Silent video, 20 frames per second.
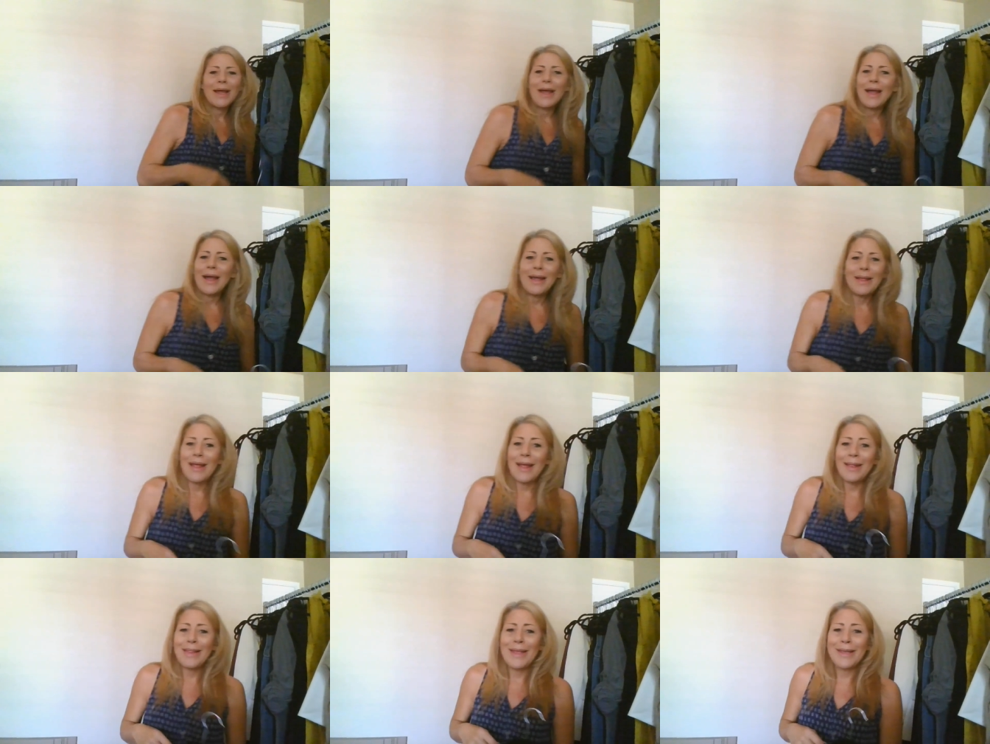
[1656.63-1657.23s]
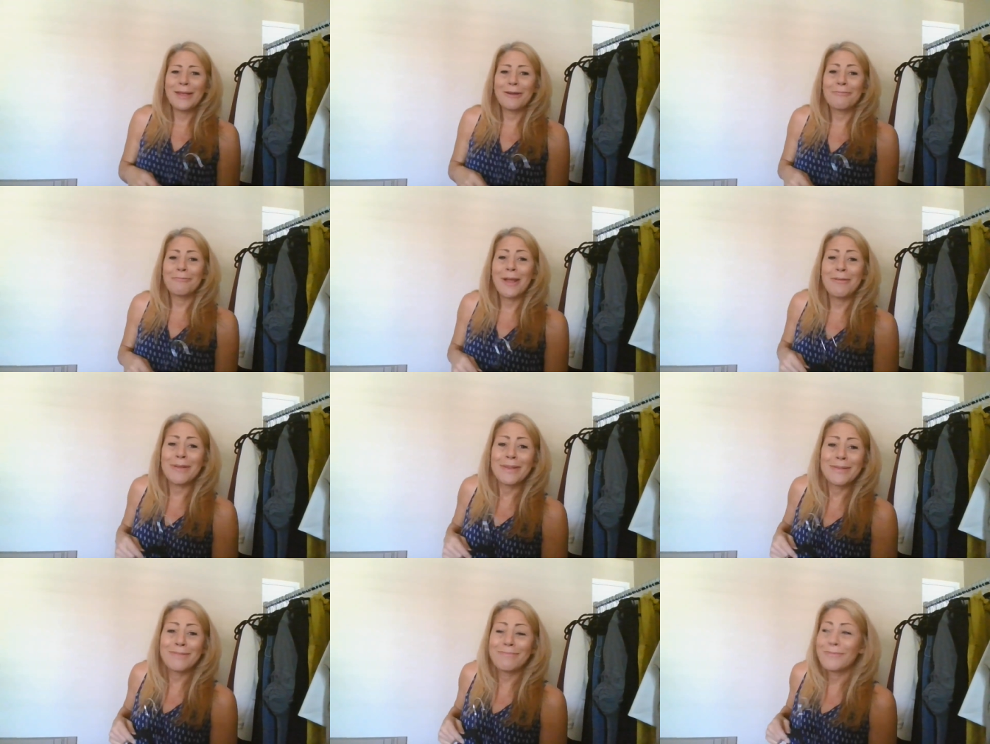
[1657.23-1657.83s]
I, I like get
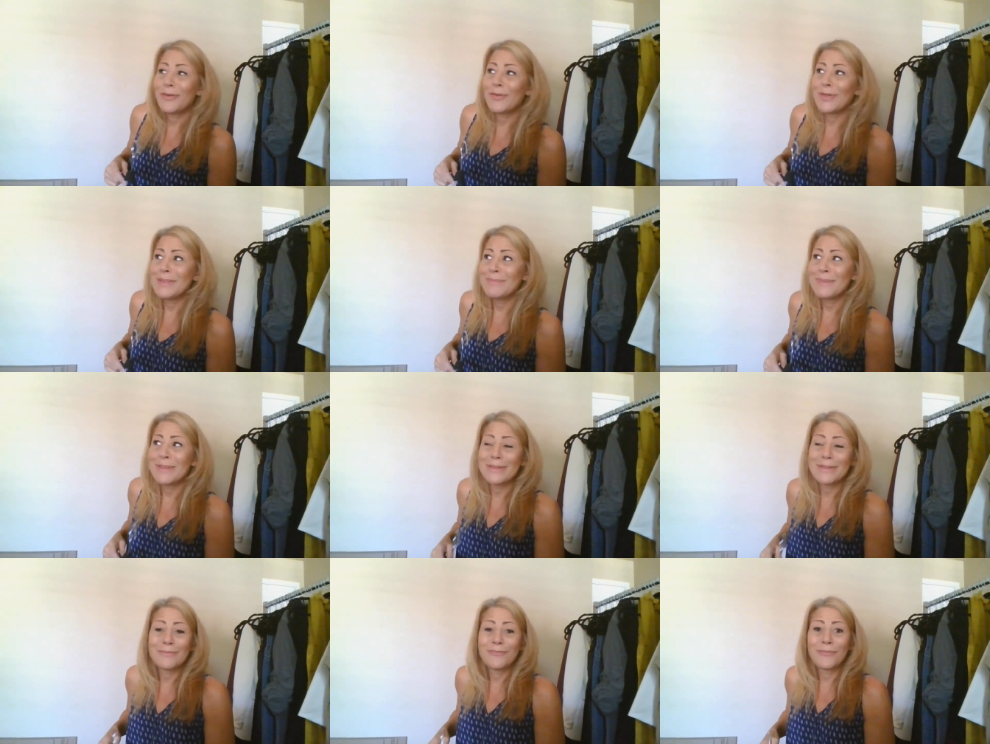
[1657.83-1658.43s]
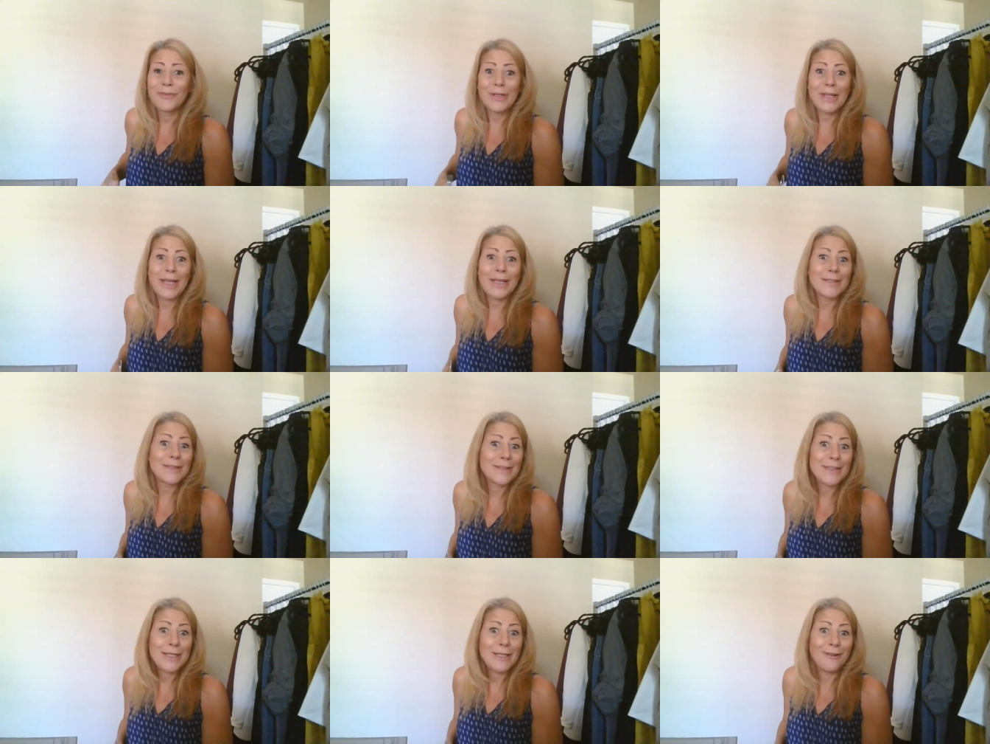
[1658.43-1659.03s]
away with Christmas for like
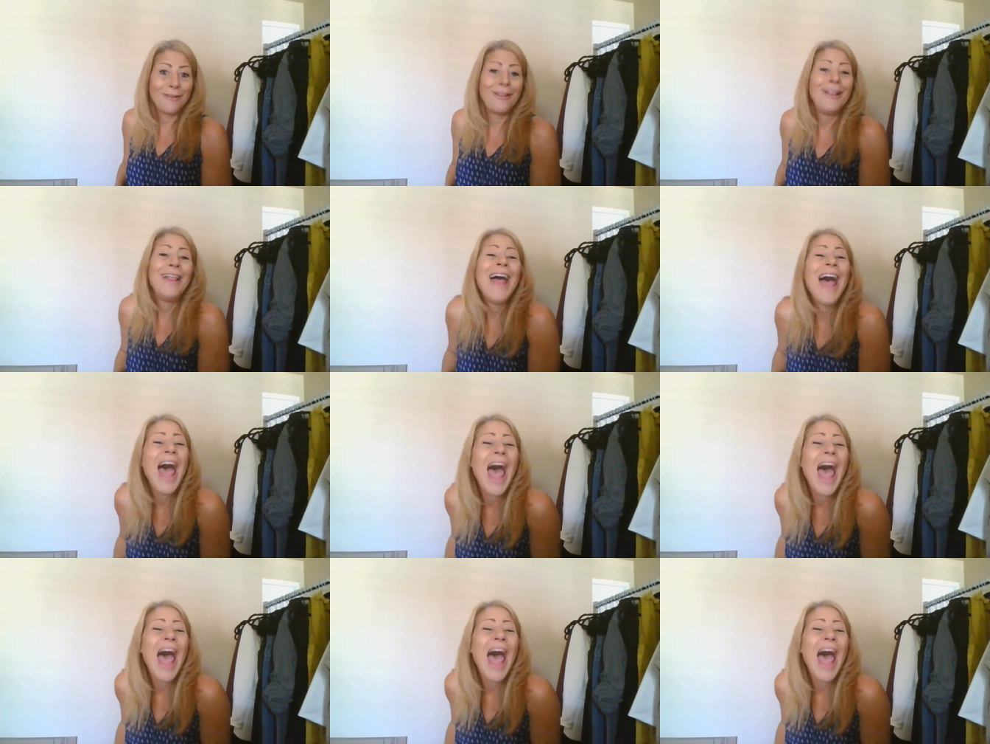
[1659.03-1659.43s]
a steal.